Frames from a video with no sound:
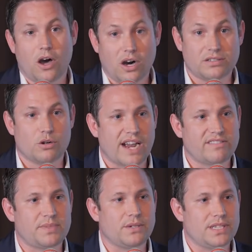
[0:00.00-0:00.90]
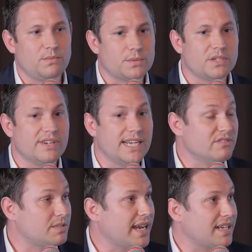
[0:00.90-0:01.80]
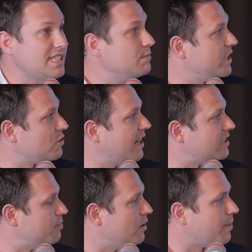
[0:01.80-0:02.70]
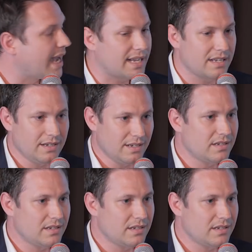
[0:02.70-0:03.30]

an arts and crafts building, which we really respected, and we tried to put back